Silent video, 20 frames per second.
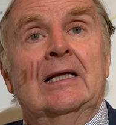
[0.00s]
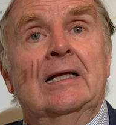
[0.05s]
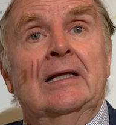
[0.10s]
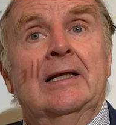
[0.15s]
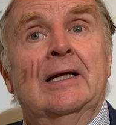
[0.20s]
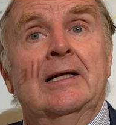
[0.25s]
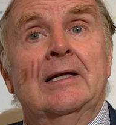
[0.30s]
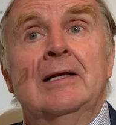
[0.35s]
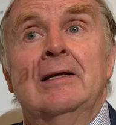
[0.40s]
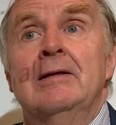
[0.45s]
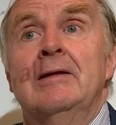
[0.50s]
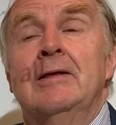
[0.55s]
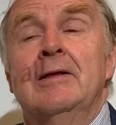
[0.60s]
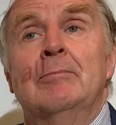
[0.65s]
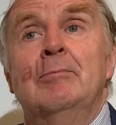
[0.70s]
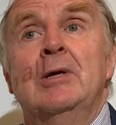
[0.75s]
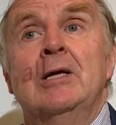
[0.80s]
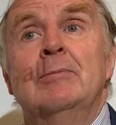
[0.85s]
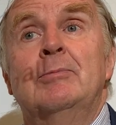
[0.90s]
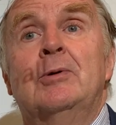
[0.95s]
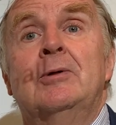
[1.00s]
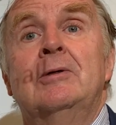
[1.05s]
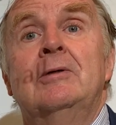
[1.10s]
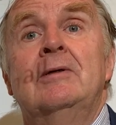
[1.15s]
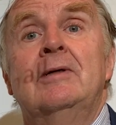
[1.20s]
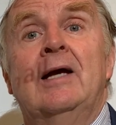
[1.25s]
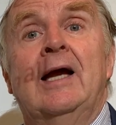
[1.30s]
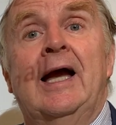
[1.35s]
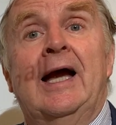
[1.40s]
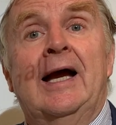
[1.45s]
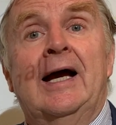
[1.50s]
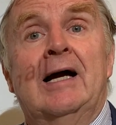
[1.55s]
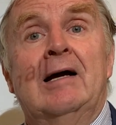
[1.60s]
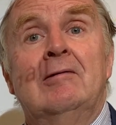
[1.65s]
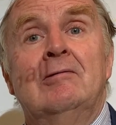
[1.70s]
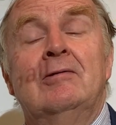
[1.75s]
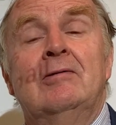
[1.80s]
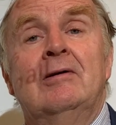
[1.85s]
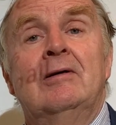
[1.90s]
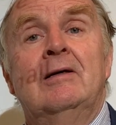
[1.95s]
then the people
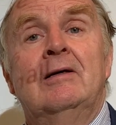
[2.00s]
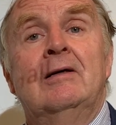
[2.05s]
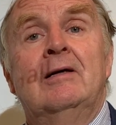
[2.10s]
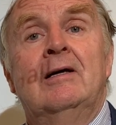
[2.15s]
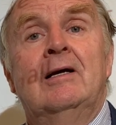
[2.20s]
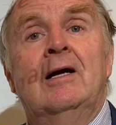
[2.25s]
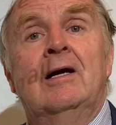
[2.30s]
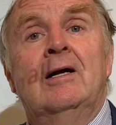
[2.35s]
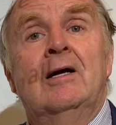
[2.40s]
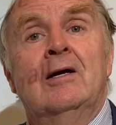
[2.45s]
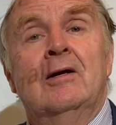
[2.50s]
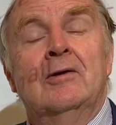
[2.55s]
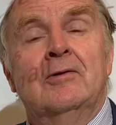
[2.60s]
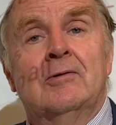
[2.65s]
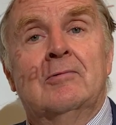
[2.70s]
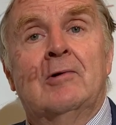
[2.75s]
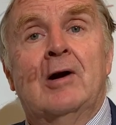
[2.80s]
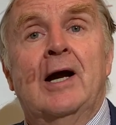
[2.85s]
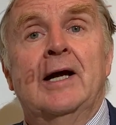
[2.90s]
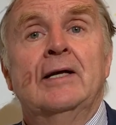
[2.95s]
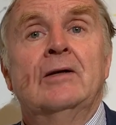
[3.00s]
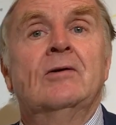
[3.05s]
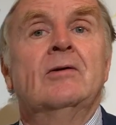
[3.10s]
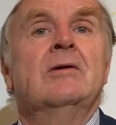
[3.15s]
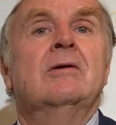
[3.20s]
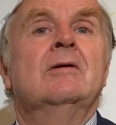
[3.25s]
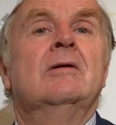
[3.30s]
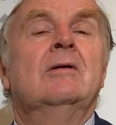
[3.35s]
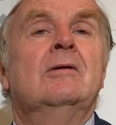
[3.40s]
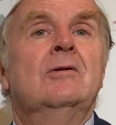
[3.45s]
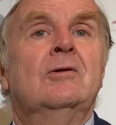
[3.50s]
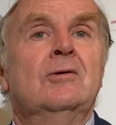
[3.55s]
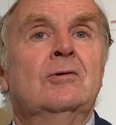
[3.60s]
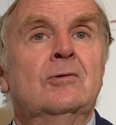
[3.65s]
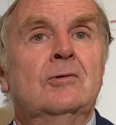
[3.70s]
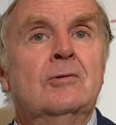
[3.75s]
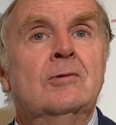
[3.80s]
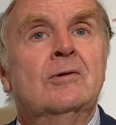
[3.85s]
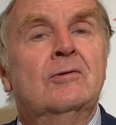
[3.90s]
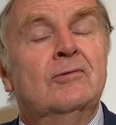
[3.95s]
have the right
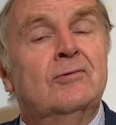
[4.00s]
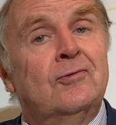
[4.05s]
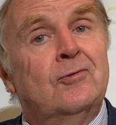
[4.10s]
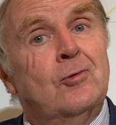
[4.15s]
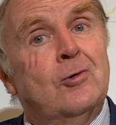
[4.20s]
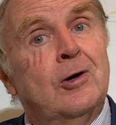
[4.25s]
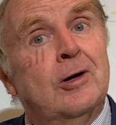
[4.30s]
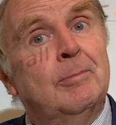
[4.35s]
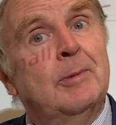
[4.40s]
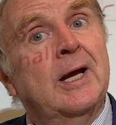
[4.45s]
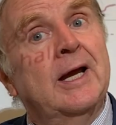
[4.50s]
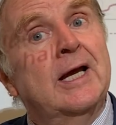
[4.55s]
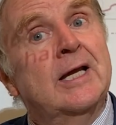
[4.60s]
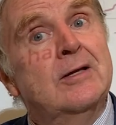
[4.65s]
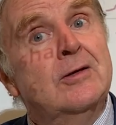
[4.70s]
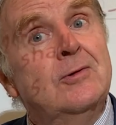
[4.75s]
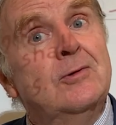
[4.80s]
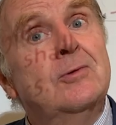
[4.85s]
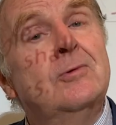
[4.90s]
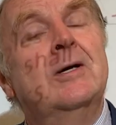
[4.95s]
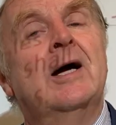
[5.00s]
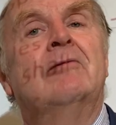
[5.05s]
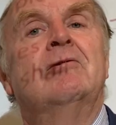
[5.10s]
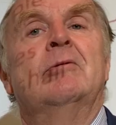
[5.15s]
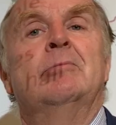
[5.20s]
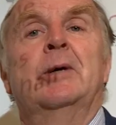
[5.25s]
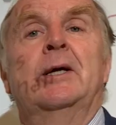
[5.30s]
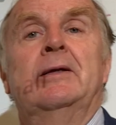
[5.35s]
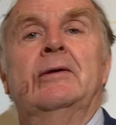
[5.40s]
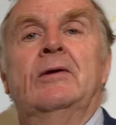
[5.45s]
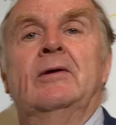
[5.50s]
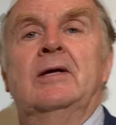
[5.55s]
to form a new government.